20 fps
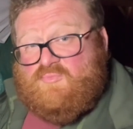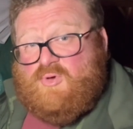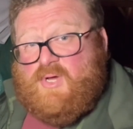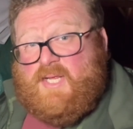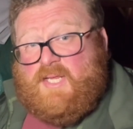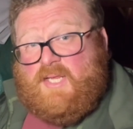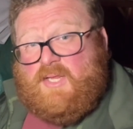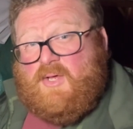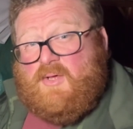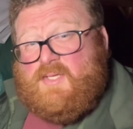
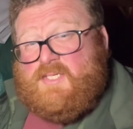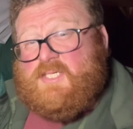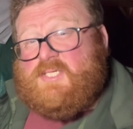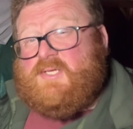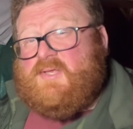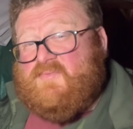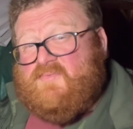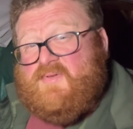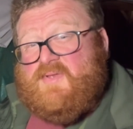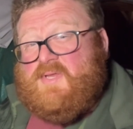really long. There's
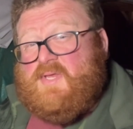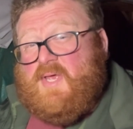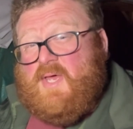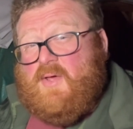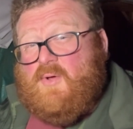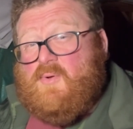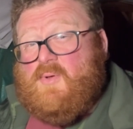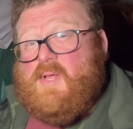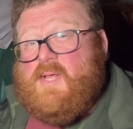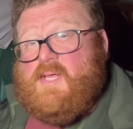actually a
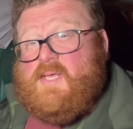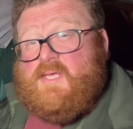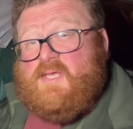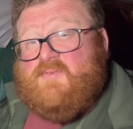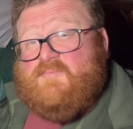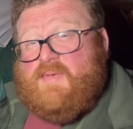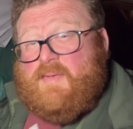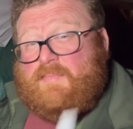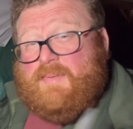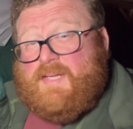video of
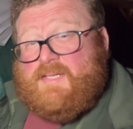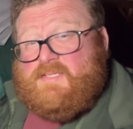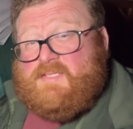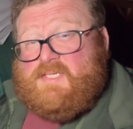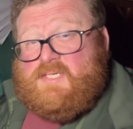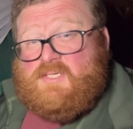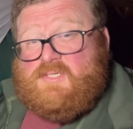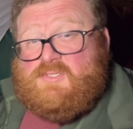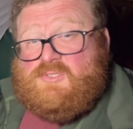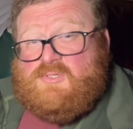me
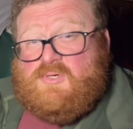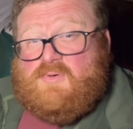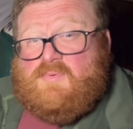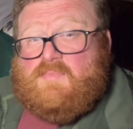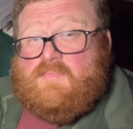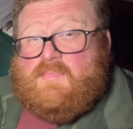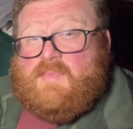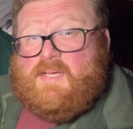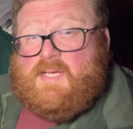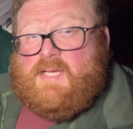planting
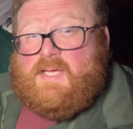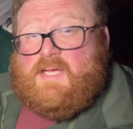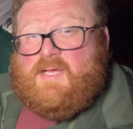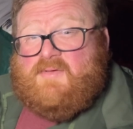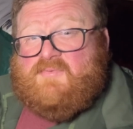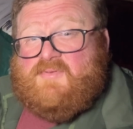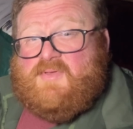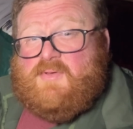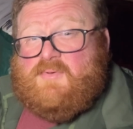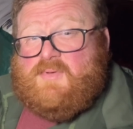some a
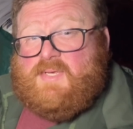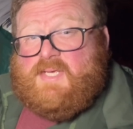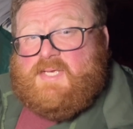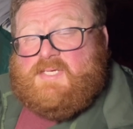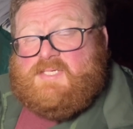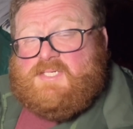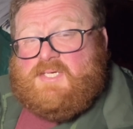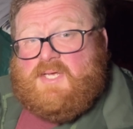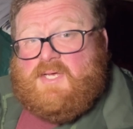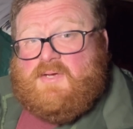few
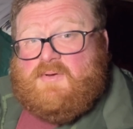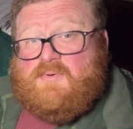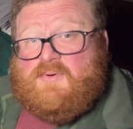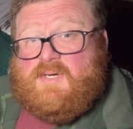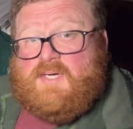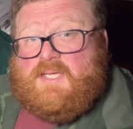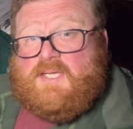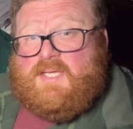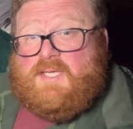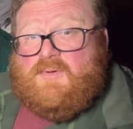years ago
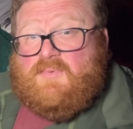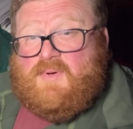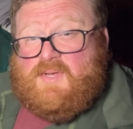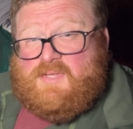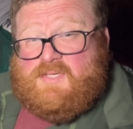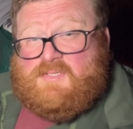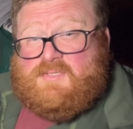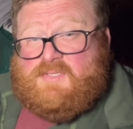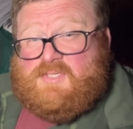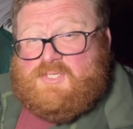where
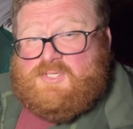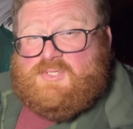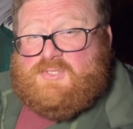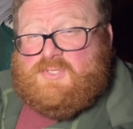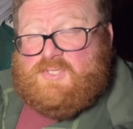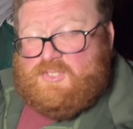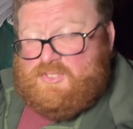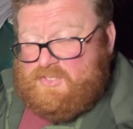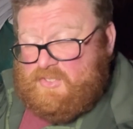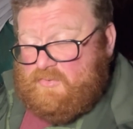the
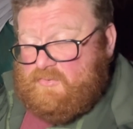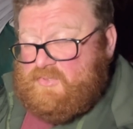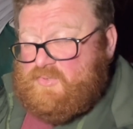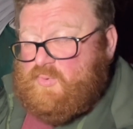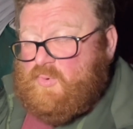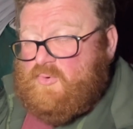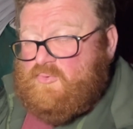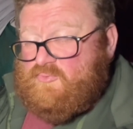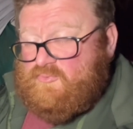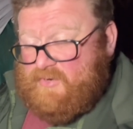shoots
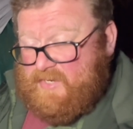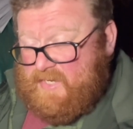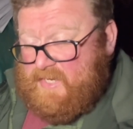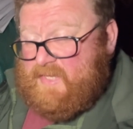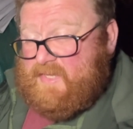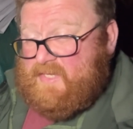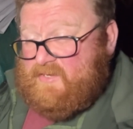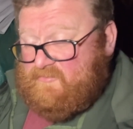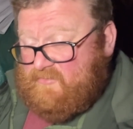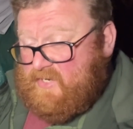were
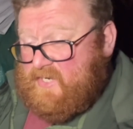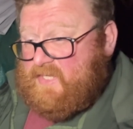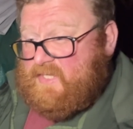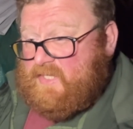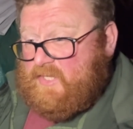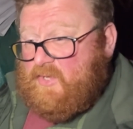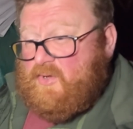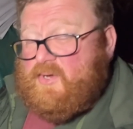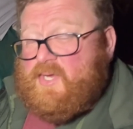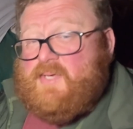really, really
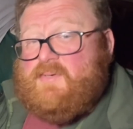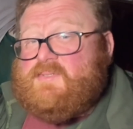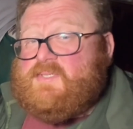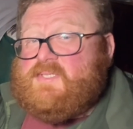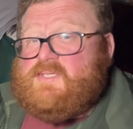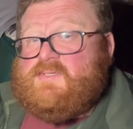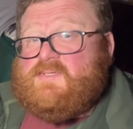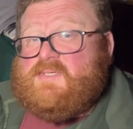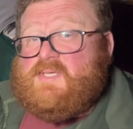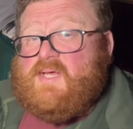long. It was
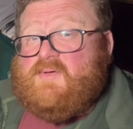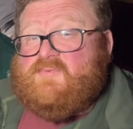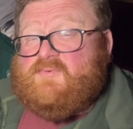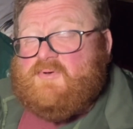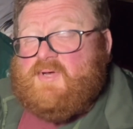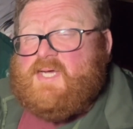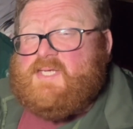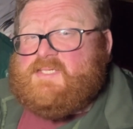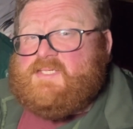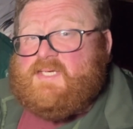a
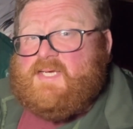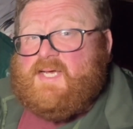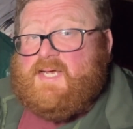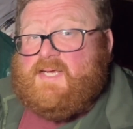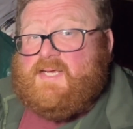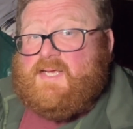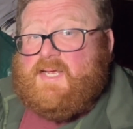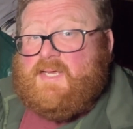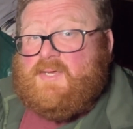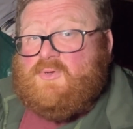variety I
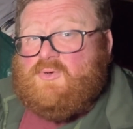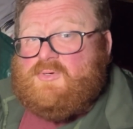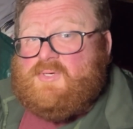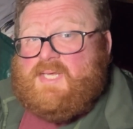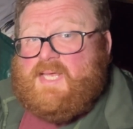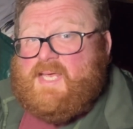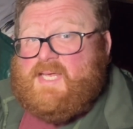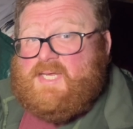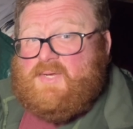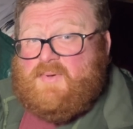couldn't
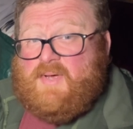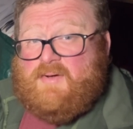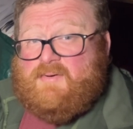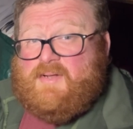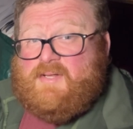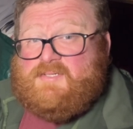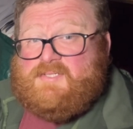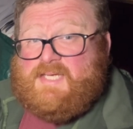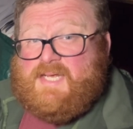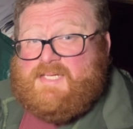get anywhere
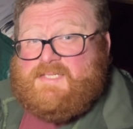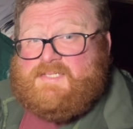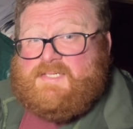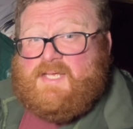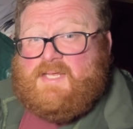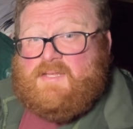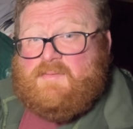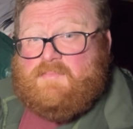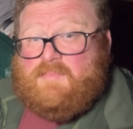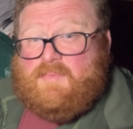else. I had to
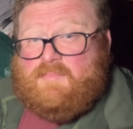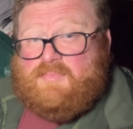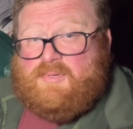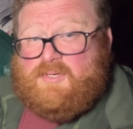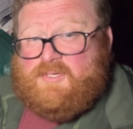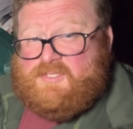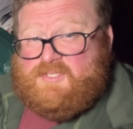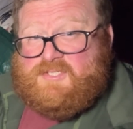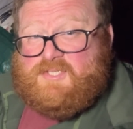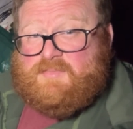get them and
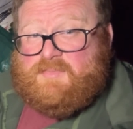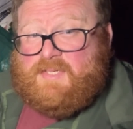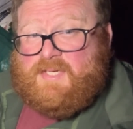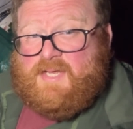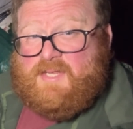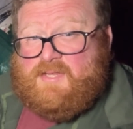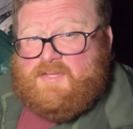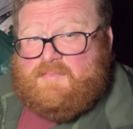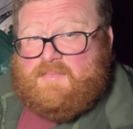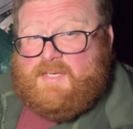purchase them and
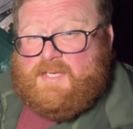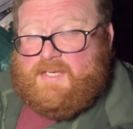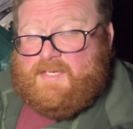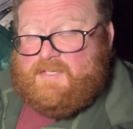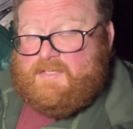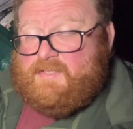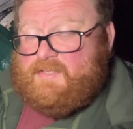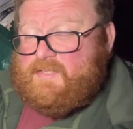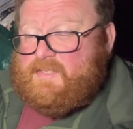get them here,